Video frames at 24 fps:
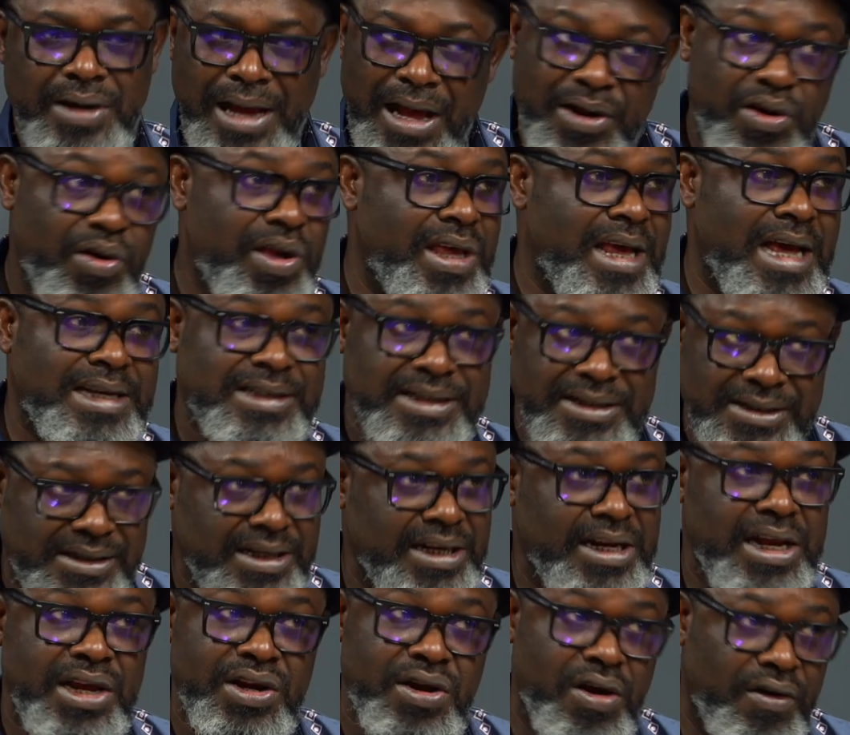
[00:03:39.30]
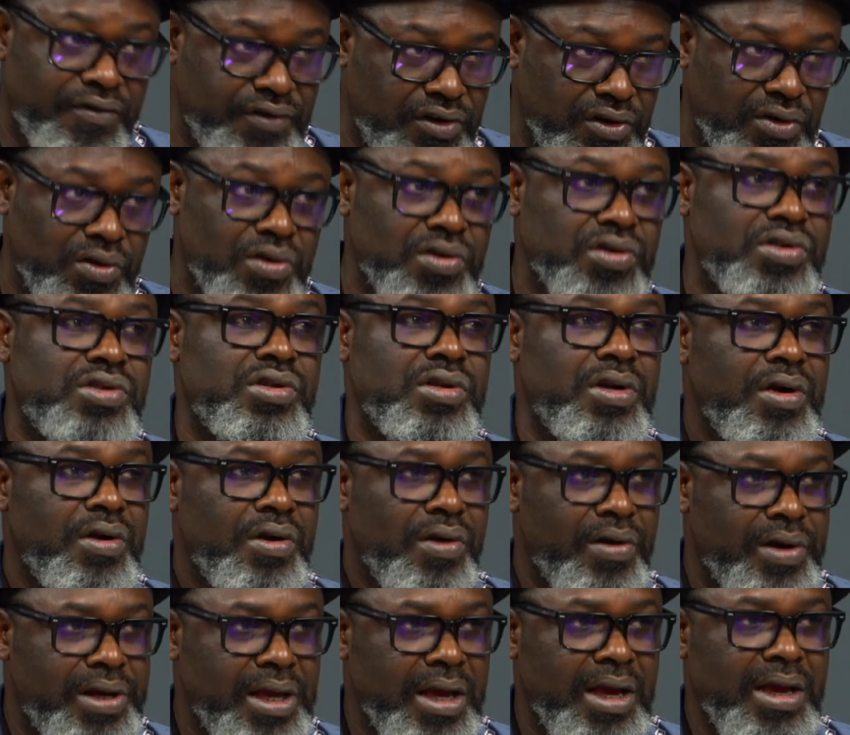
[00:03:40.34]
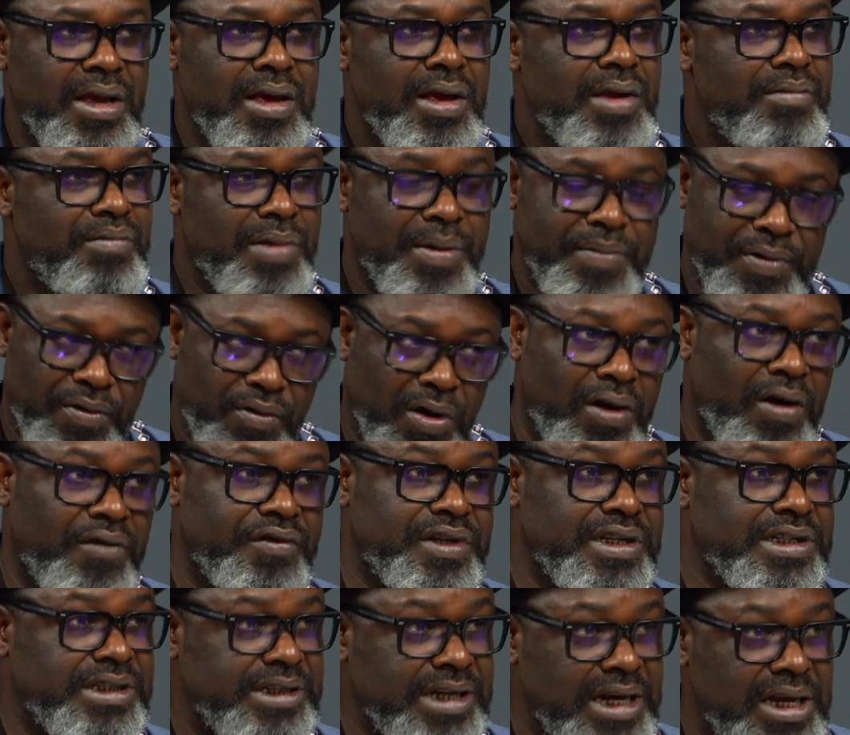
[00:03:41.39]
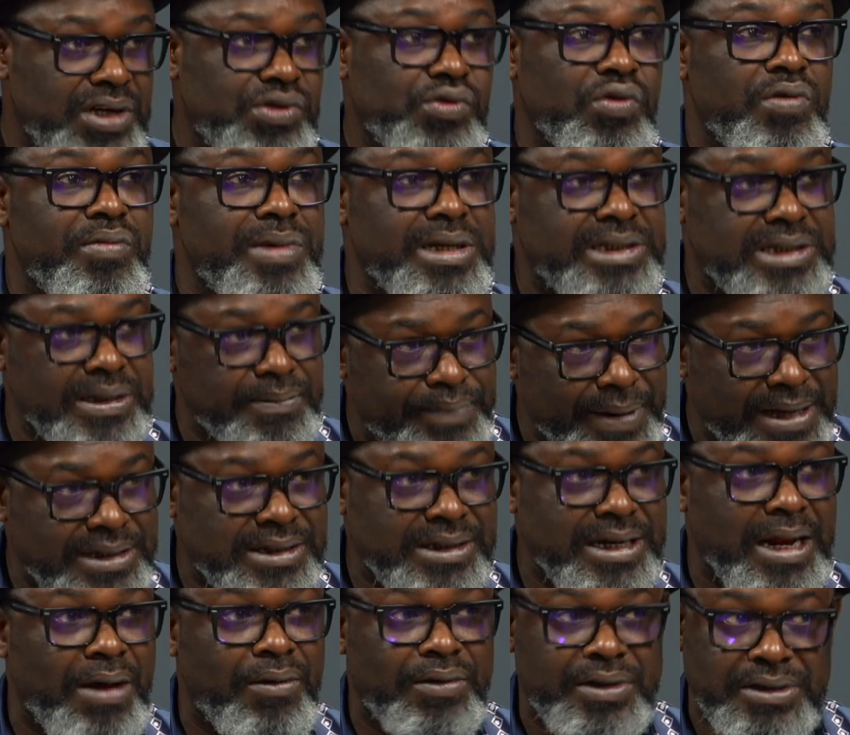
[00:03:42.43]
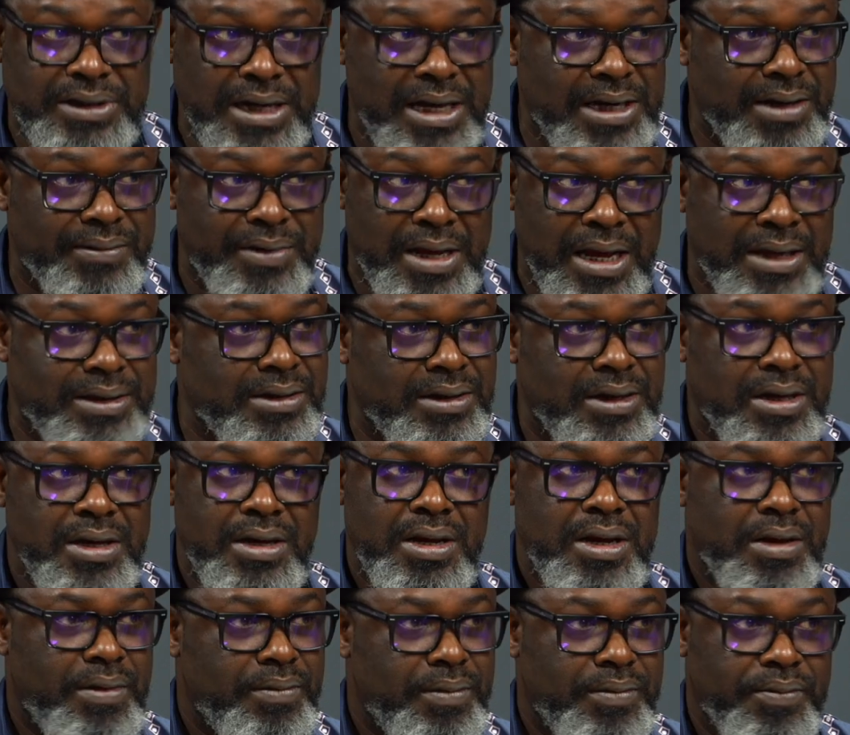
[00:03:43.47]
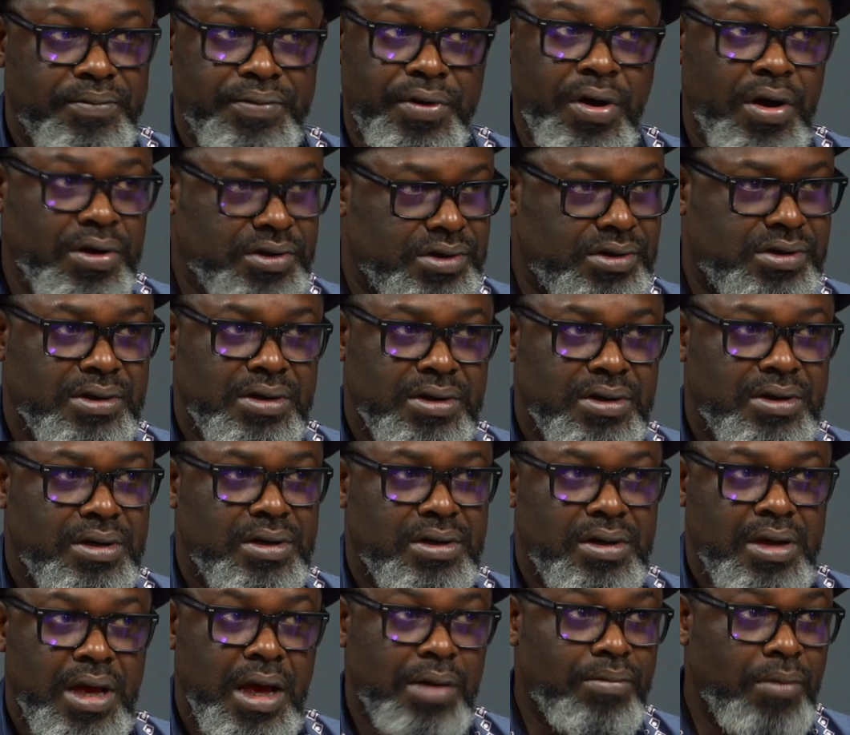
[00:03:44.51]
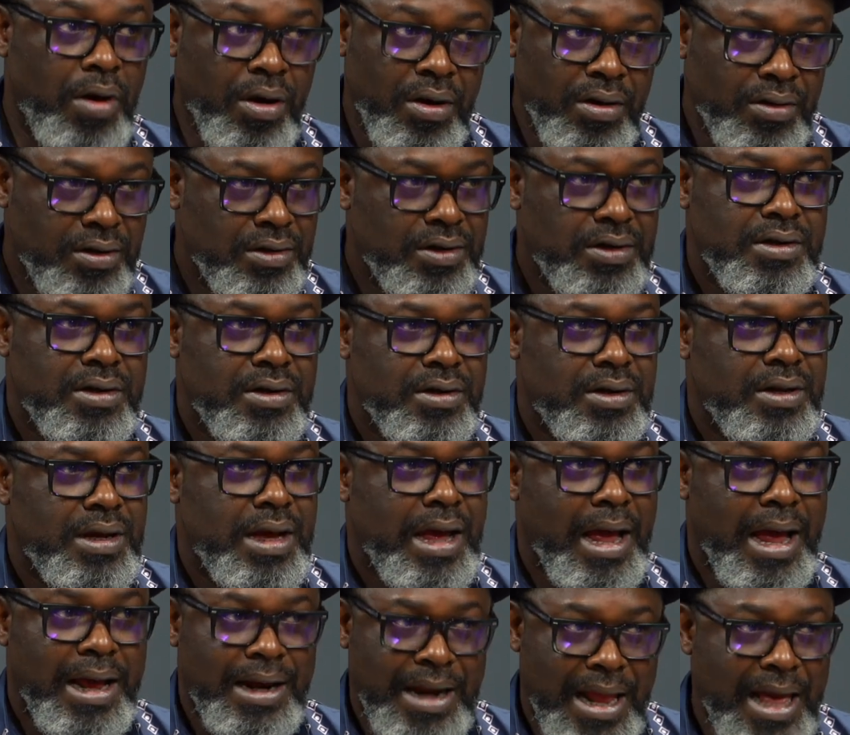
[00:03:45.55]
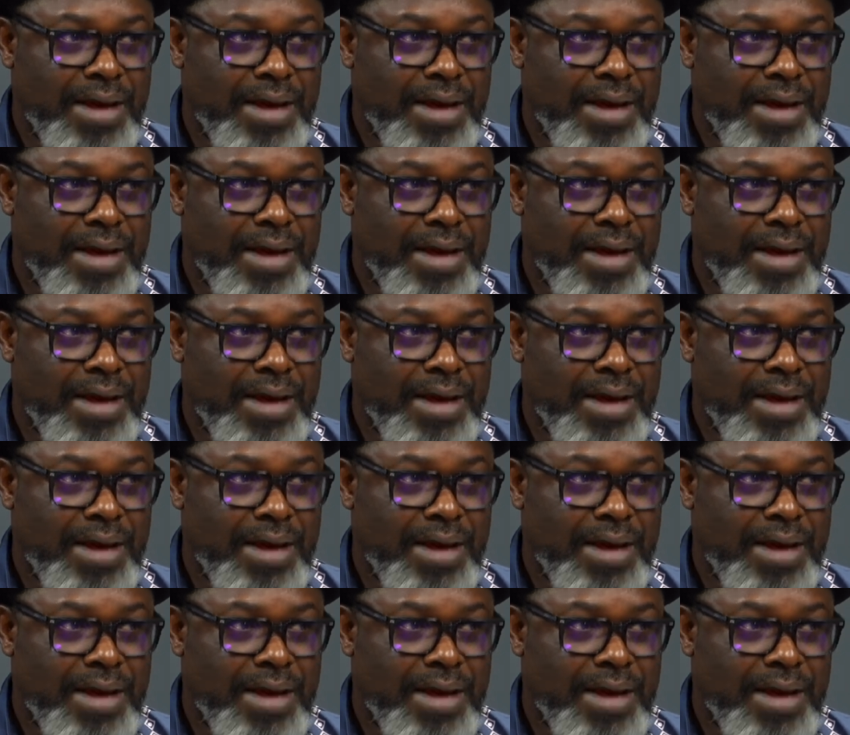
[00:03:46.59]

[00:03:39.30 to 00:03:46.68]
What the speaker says: know he hasn't seen any of those, okay? Maybe one of these days we'll meet in person. I'll tell him that, bros, Egbon, I like